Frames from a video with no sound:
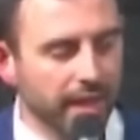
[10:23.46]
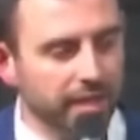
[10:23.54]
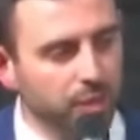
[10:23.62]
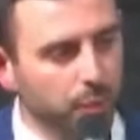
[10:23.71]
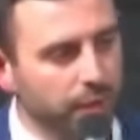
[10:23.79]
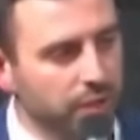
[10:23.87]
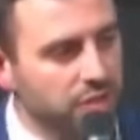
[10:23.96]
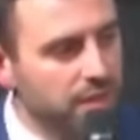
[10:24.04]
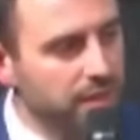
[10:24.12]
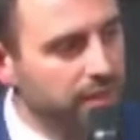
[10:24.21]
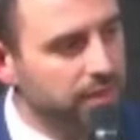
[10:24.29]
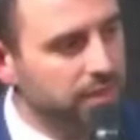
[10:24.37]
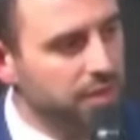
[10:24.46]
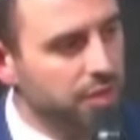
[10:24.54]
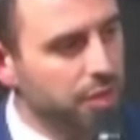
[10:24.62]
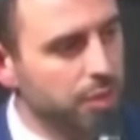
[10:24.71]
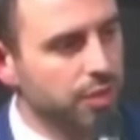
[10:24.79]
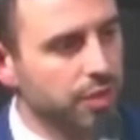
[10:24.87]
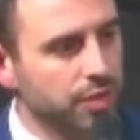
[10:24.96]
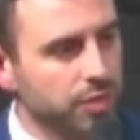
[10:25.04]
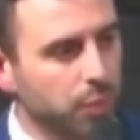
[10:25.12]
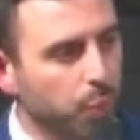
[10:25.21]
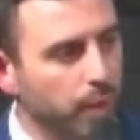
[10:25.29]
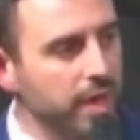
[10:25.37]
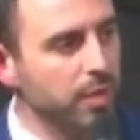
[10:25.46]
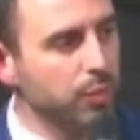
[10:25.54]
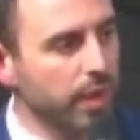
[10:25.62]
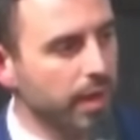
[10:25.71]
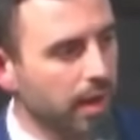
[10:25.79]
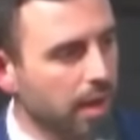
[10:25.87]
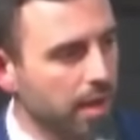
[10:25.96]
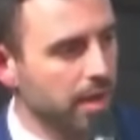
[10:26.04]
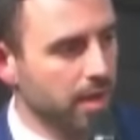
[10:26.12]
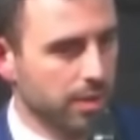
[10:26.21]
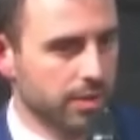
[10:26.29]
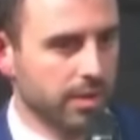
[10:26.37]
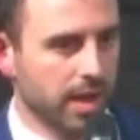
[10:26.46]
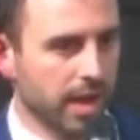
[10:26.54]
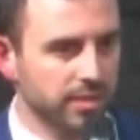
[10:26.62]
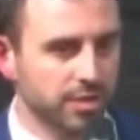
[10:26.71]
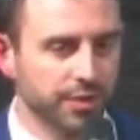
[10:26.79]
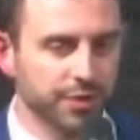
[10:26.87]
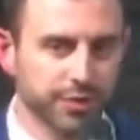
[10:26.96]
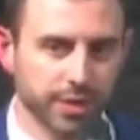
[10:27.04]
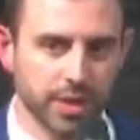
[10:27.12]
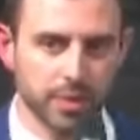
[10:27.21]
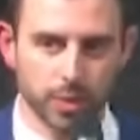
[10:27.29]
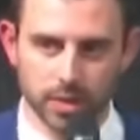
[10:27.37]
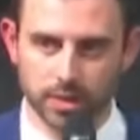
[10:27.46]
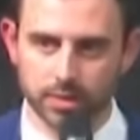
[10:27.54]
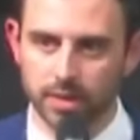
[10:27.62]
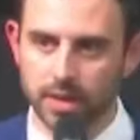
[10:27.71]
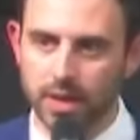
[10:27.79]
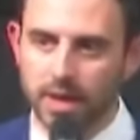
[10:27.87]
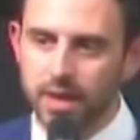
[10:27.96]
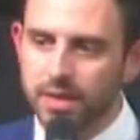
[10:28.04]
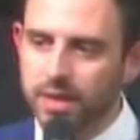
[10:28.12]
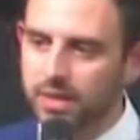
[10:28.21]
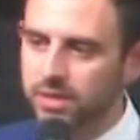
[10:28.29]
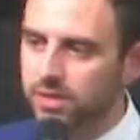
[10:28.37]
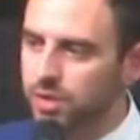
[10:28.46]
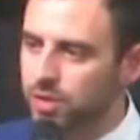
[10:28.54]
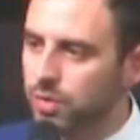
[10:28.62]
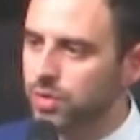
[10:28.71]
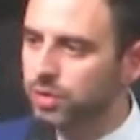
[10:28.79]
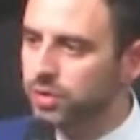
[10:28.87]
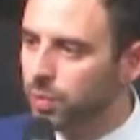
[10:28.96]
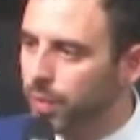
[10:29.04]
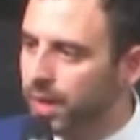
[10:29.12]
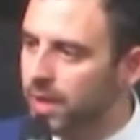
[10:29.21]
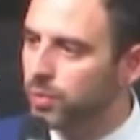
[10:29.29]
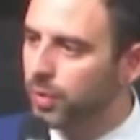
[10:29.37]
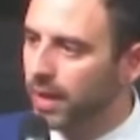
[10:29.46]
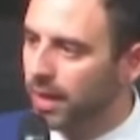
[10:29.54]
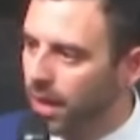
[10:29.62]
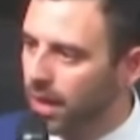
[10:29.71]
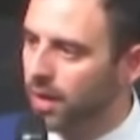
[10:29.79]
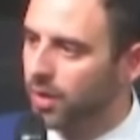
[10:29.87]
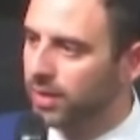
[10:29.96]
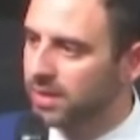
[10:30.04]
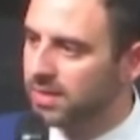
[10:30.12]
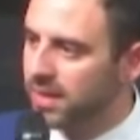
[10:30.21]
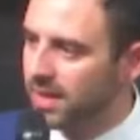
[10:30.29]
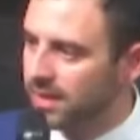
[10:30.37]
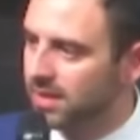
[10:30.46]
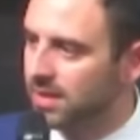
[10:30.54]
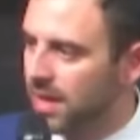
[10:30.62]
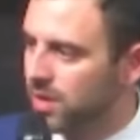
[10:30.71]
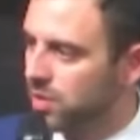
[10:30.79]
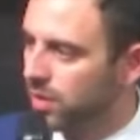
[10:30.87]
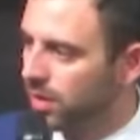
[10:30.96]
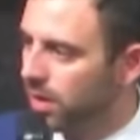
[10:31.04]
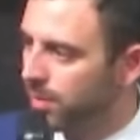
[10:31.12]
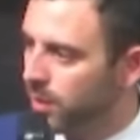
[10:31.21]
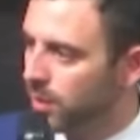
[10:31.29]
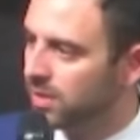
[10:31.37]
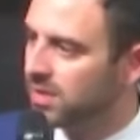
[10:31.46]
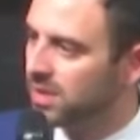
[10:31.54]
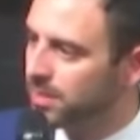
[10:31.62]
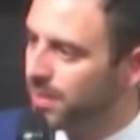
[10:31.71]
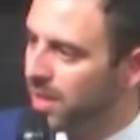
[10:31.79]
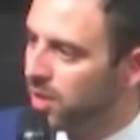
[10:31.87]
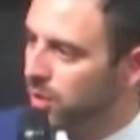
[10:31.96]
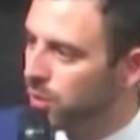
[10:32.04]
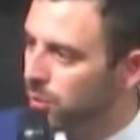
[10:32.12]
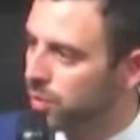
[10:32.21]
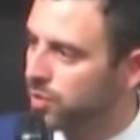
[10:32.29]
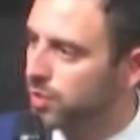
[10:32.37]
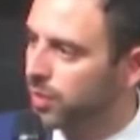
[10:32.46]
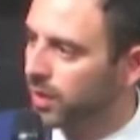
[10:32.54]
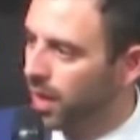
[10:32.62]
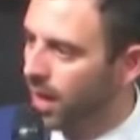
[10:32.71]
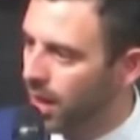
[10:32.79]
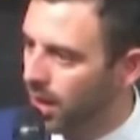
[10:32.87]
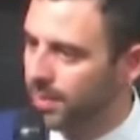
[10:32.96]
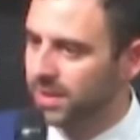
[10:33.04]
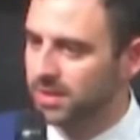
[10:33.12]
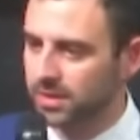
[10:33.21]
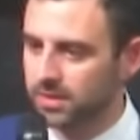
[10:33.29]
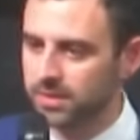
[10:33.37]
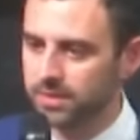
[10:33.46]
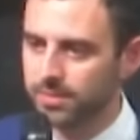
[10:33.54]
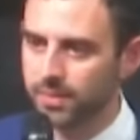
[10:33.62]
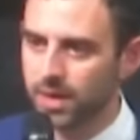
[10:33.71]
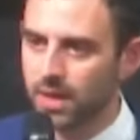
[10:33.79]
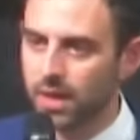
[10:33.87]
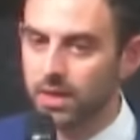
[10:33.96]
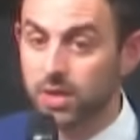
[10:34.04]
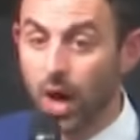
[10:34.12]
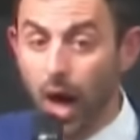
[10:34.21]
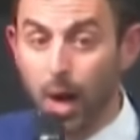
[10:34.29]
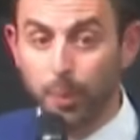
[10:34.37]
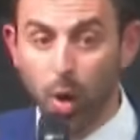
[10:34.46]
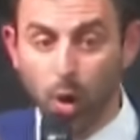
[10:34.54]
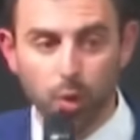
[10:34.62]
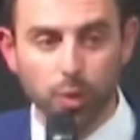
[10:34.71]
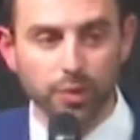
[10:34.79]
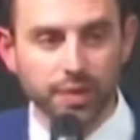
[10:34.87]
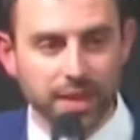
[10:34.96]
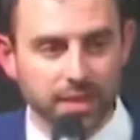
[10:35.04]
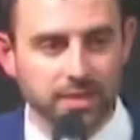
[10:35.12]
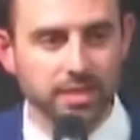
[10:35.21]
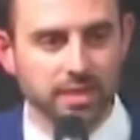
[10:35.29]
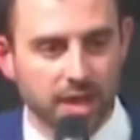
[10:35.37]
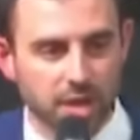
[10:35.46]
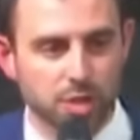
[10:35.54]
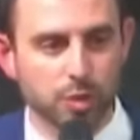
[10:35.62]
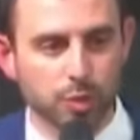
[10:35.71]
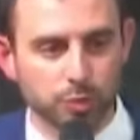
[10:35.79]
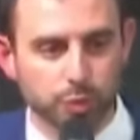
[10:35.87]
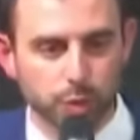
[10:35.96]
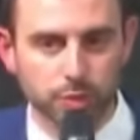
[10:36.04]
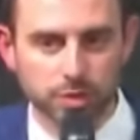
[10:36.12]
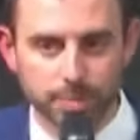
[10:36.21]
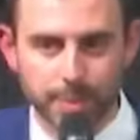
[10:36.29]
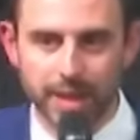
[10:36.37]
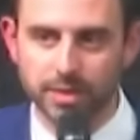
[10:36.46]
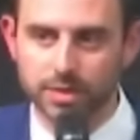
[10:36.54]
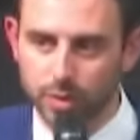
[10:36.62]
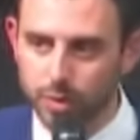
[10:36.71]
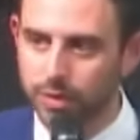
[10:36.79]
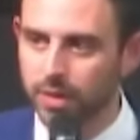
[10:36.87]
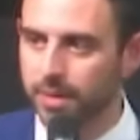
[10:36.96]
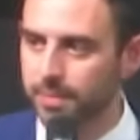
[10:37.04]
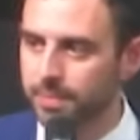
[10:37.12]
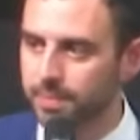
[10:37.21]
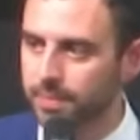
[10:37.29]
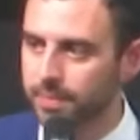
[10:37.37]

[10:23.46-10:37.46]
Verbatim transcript: and at which the institutions we rely on as the free world the institutions we rely on as the international community to be neutral arbiters, to uphold the international rules based order,